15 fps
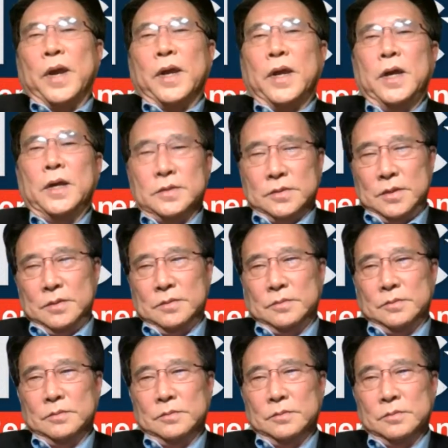my kids.
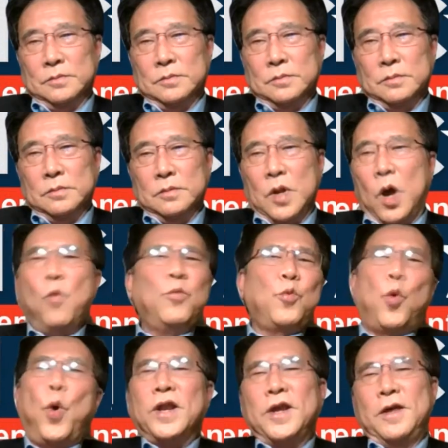Don't
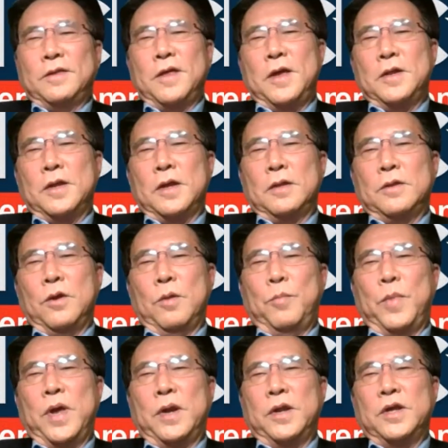quickly think that you're
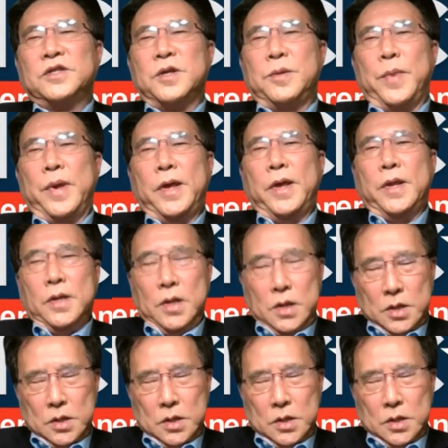being discriminated